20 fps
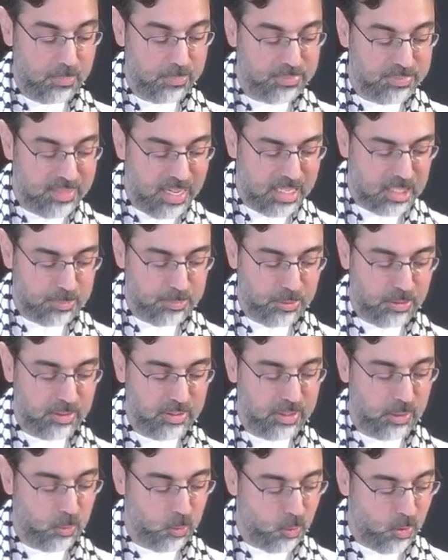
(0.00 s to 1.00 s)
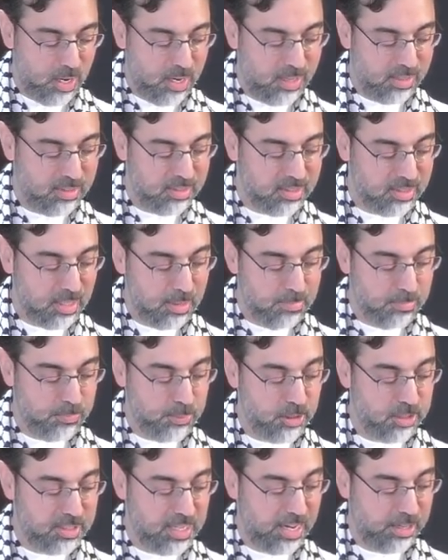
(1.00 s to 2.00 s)
desperately want some
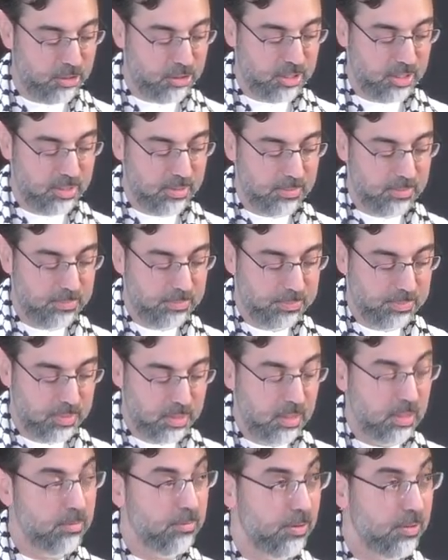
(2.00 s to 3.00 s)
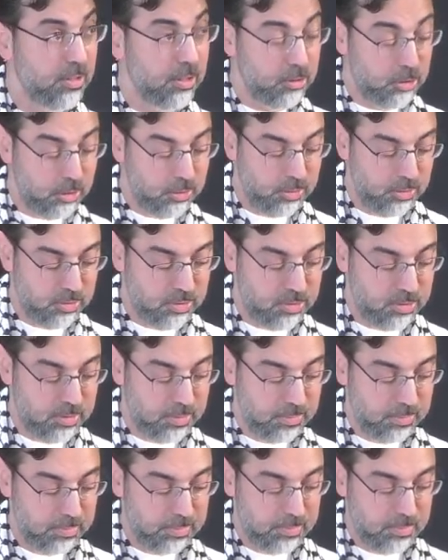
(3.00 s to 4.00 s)
protection for the Jews.